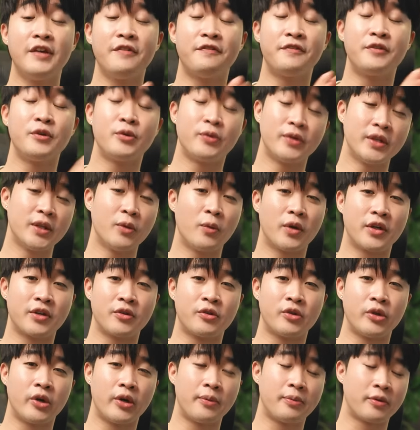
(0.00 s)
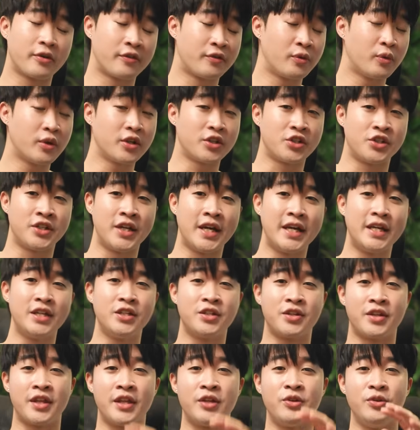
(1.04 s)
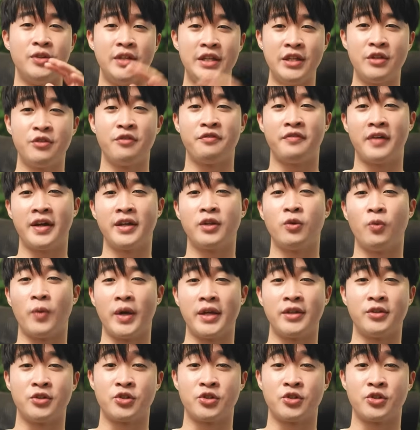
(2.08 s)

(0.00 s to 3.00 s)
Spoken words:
If you really want to glow up, or if you want to change, then you need to find a way